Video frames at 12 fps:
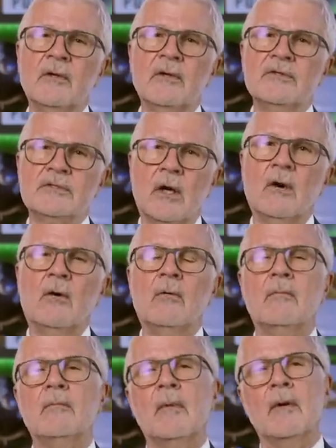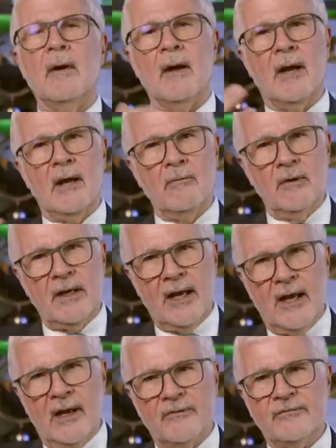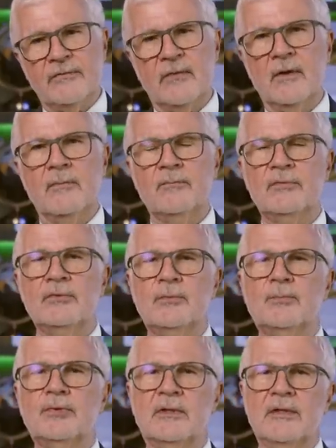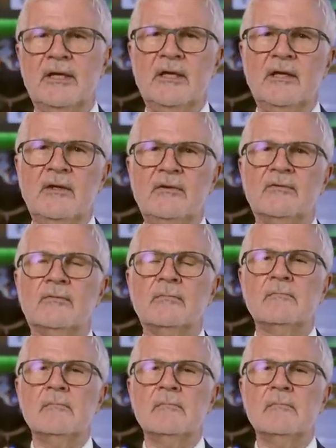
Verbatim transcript: So I would ask them to please